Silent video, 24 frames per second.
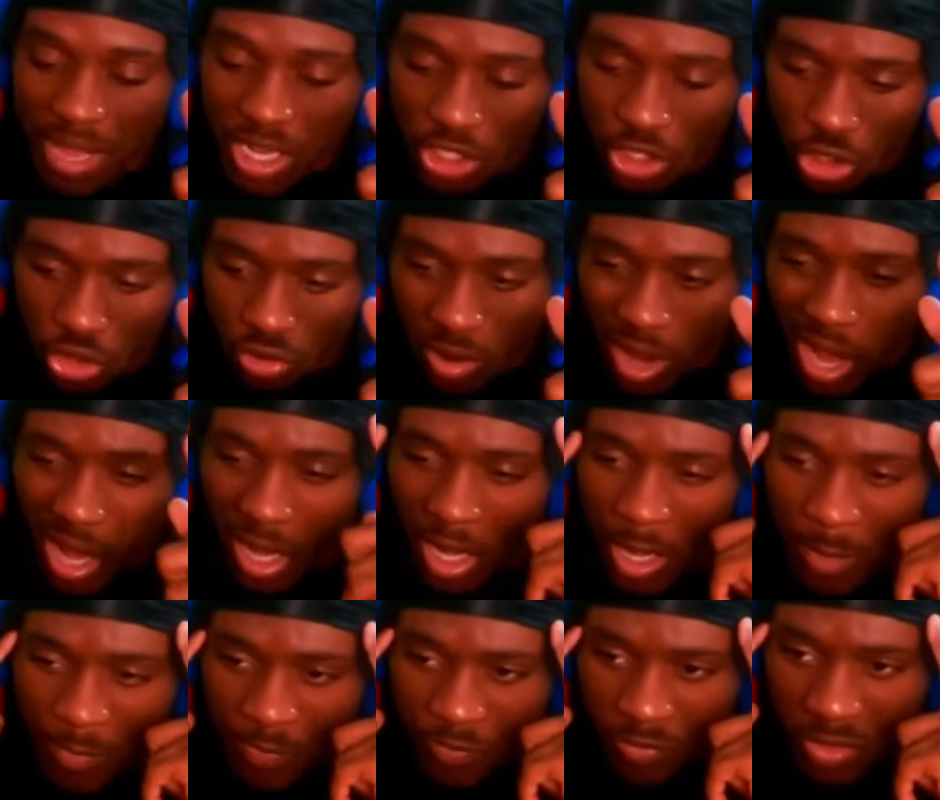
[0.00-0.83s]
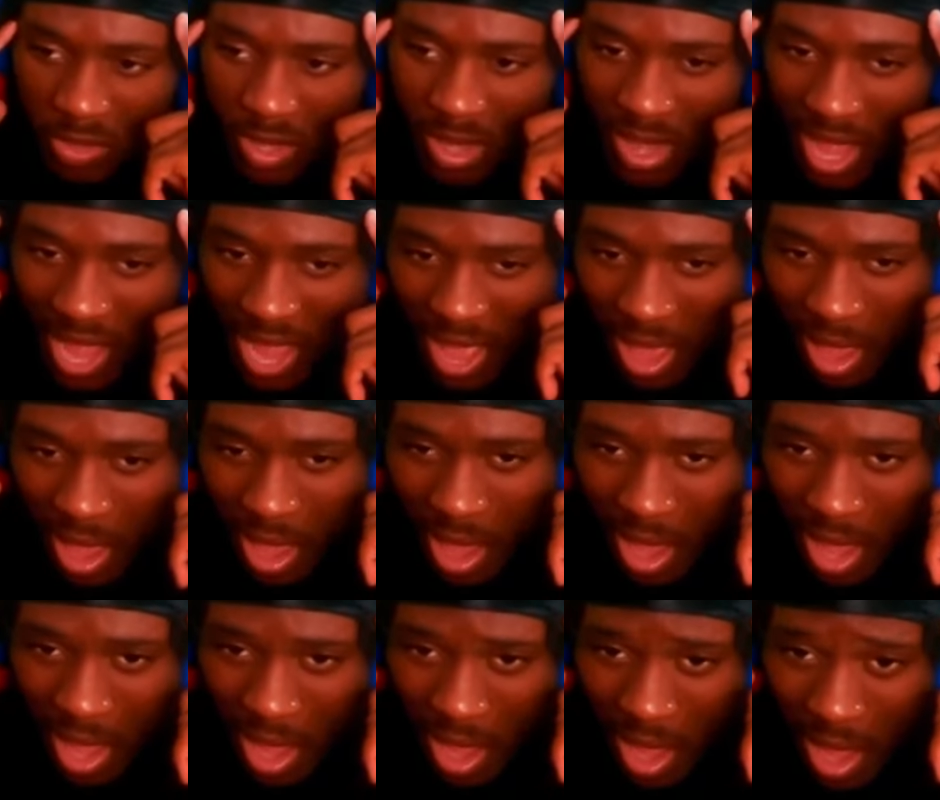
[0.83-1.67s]
Benz track.
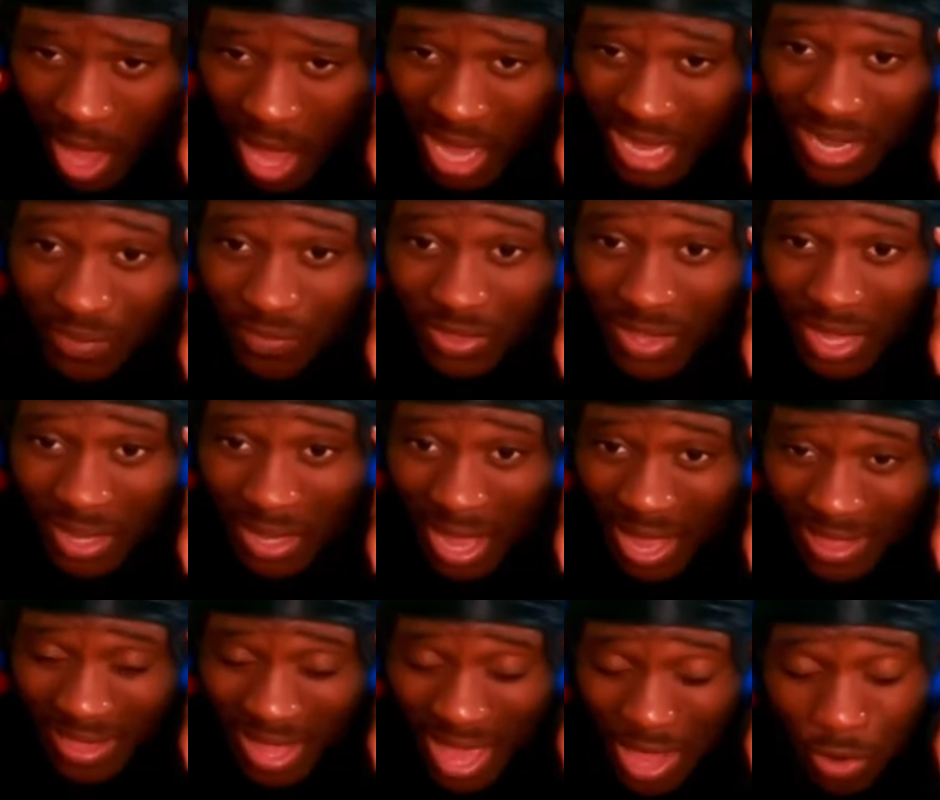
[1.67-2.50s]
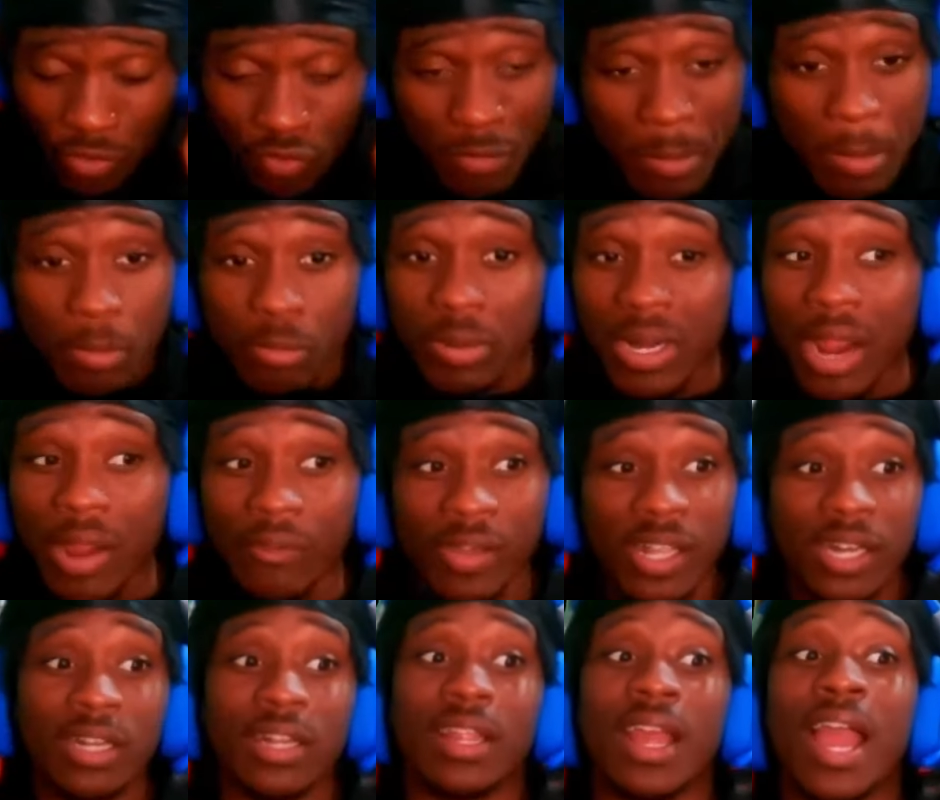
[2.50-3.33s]
I give it like I, I don't remember what I
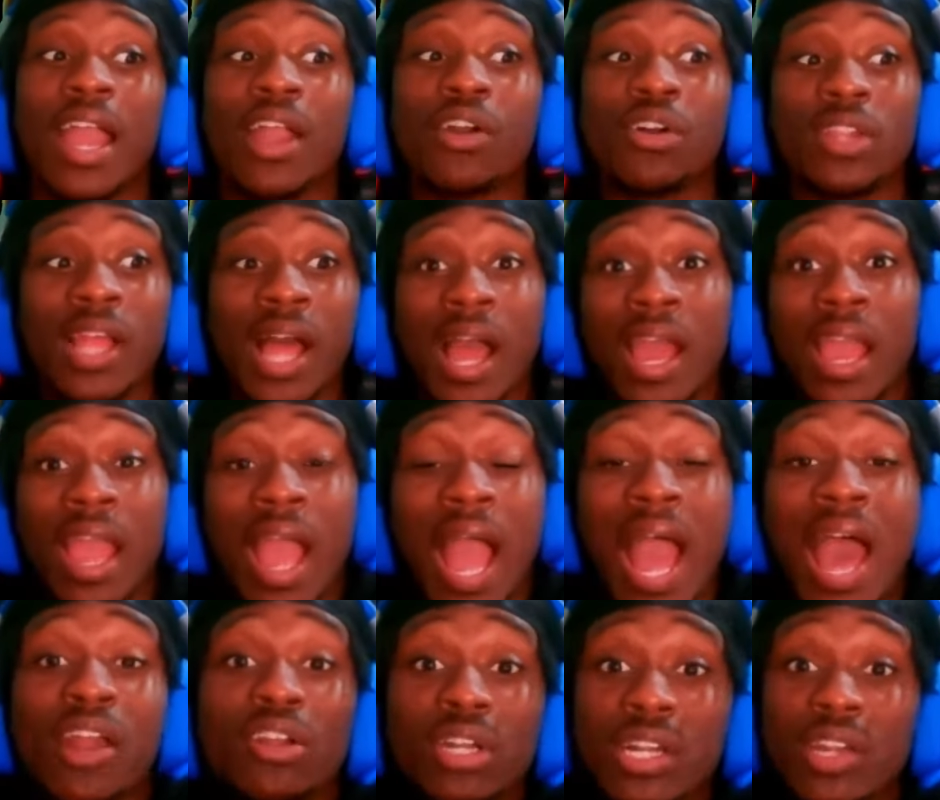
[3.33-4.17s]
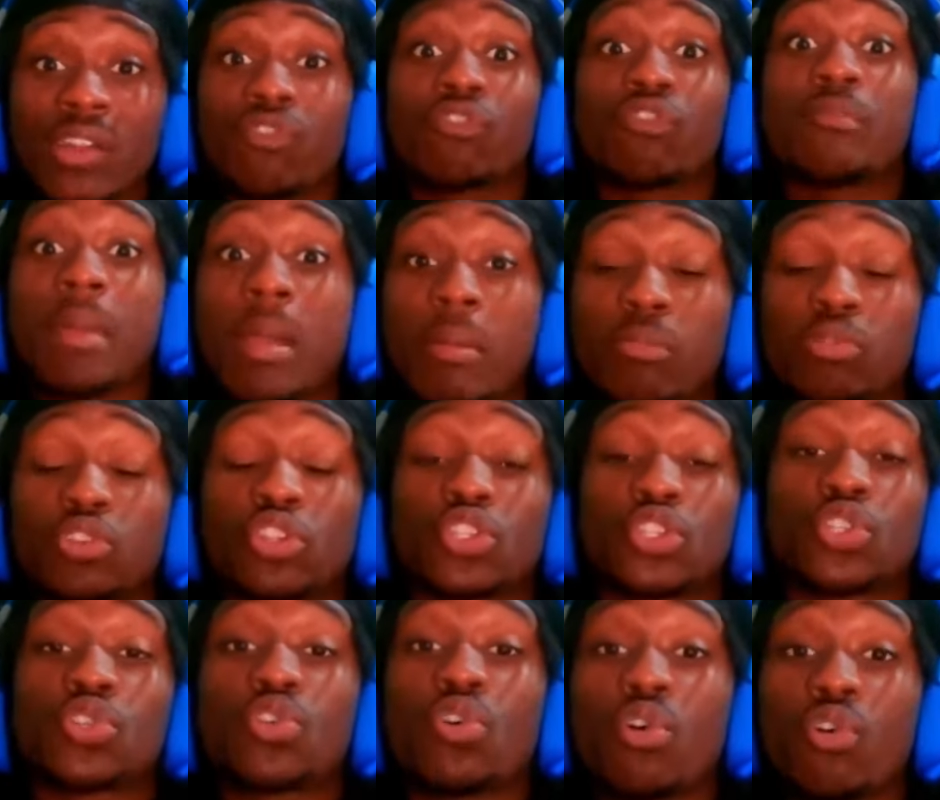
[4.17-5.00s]
rated it. I go lie. I don't even remember what
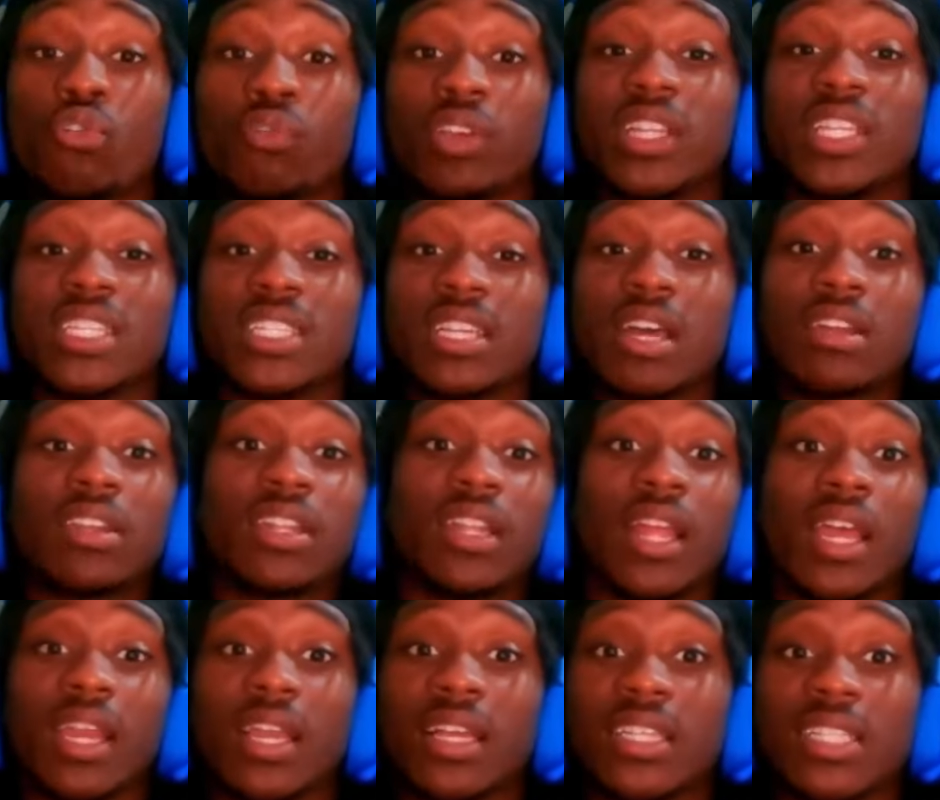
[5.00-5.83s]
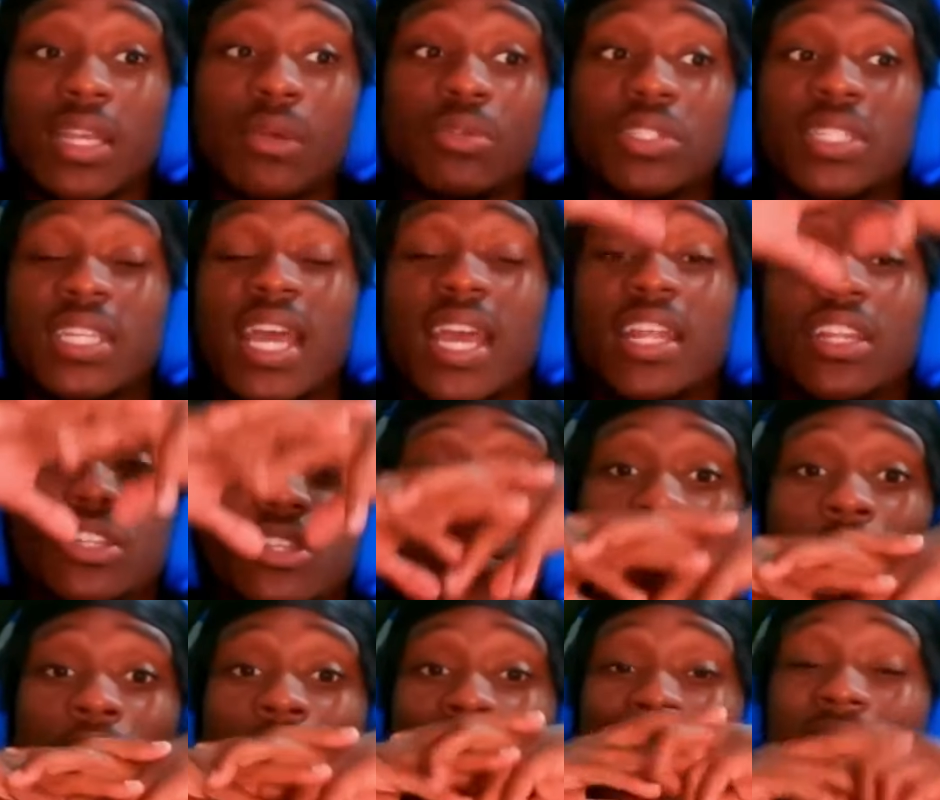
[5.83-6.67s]
the song really sounded like because it was dead
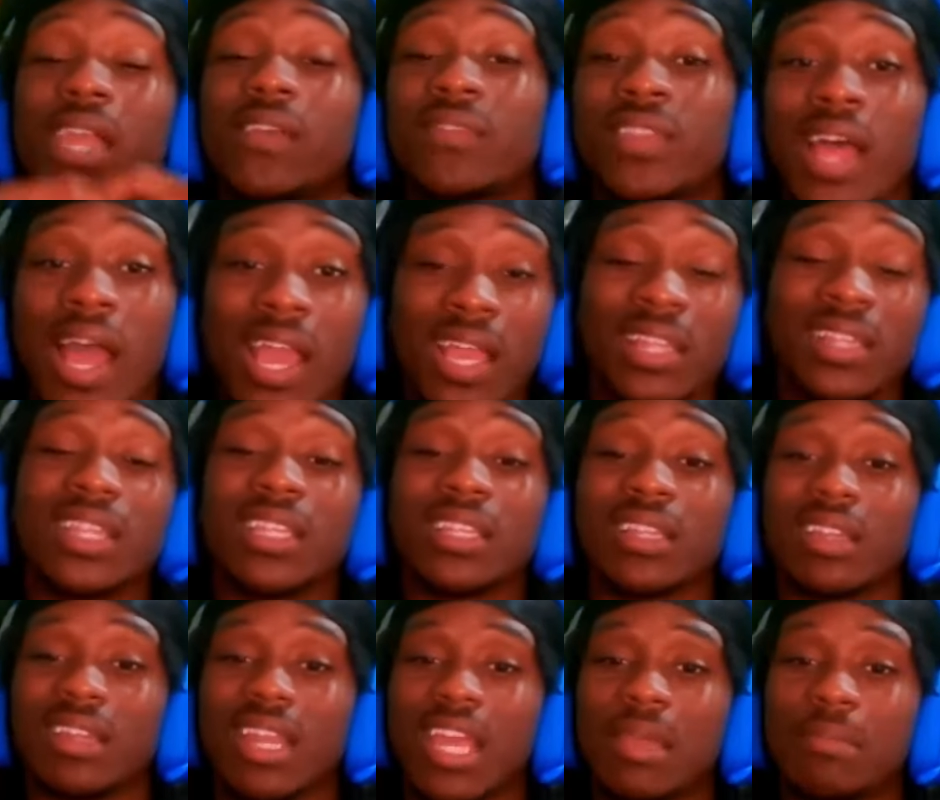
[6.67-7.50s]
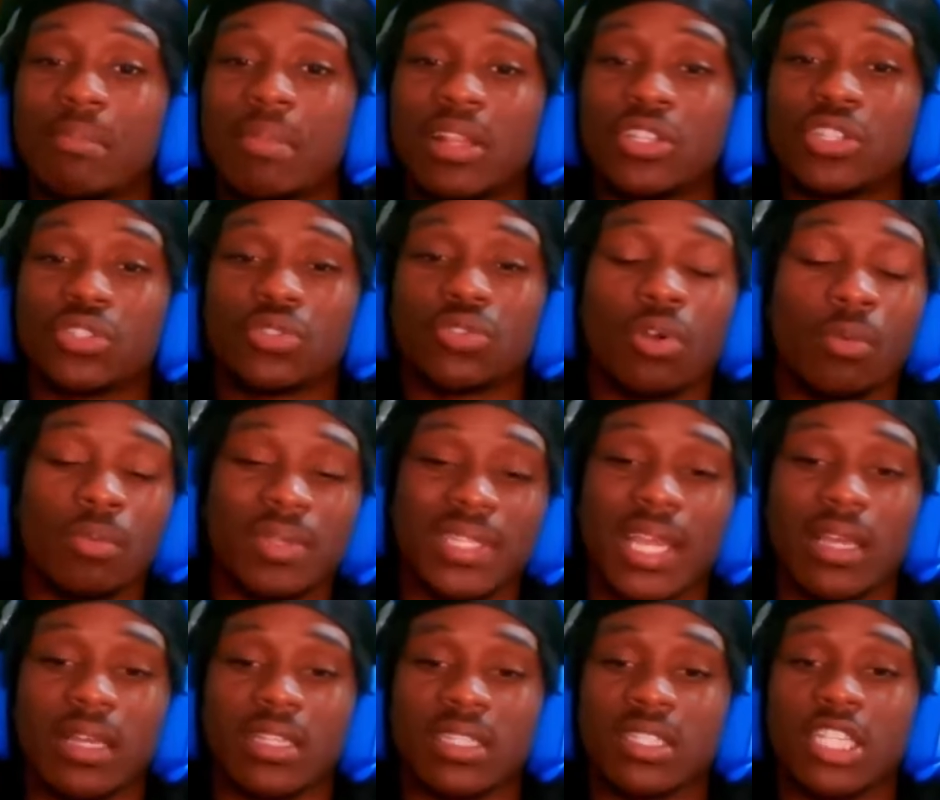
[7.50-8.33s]
dirt. I give I think the Nate Benz song
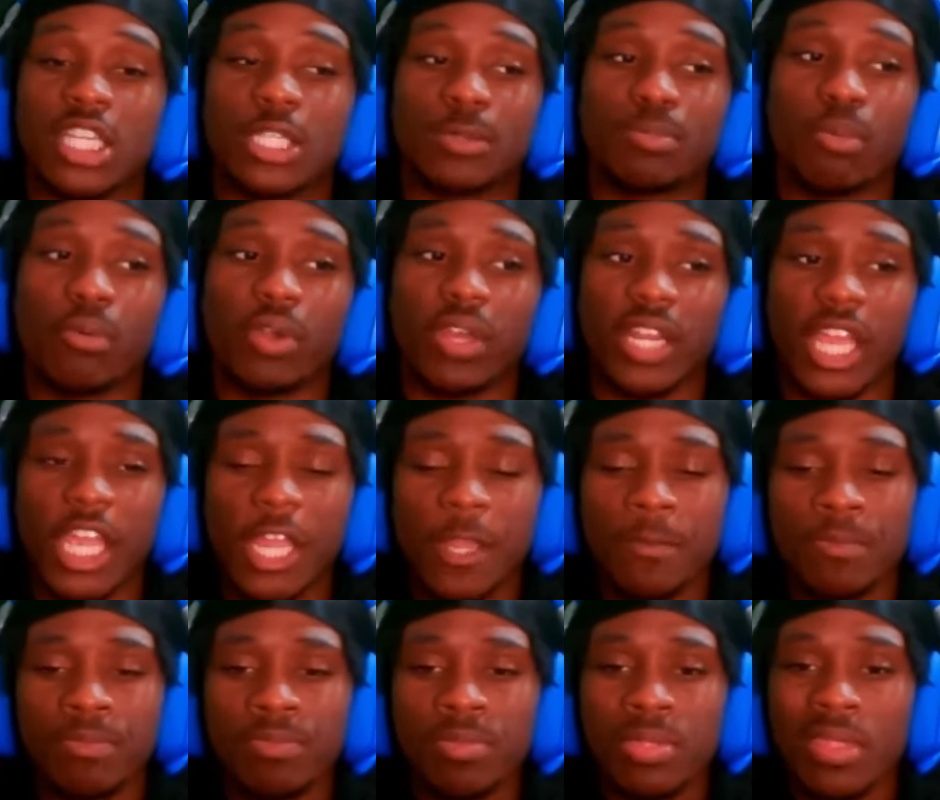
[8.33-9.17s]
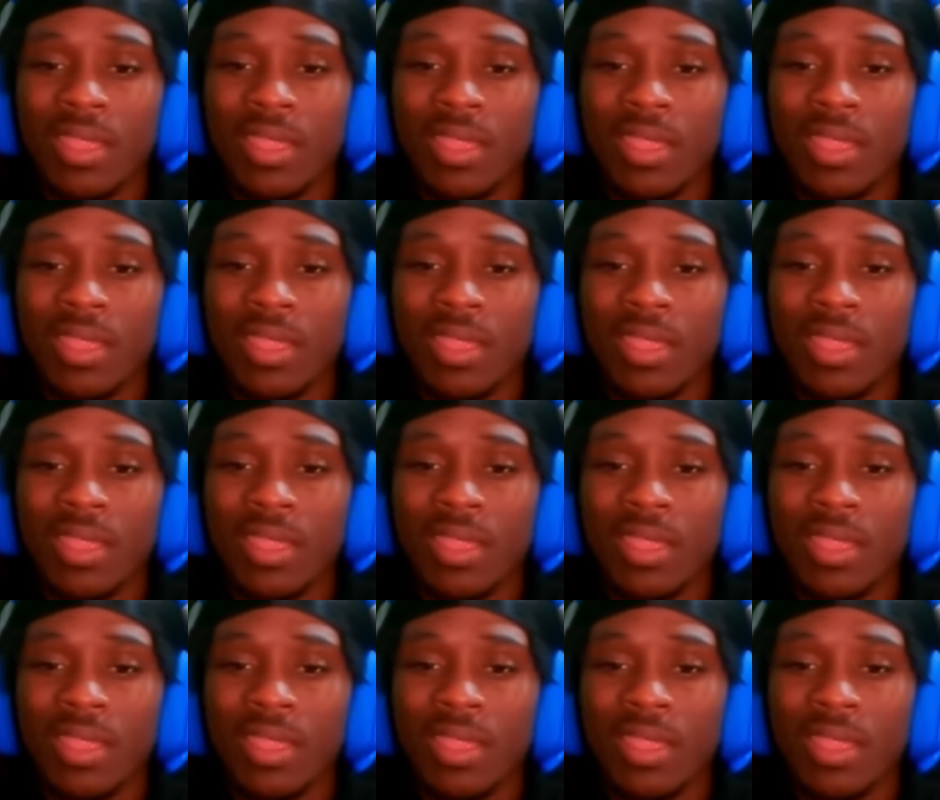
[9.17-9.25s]
was like a 6.8.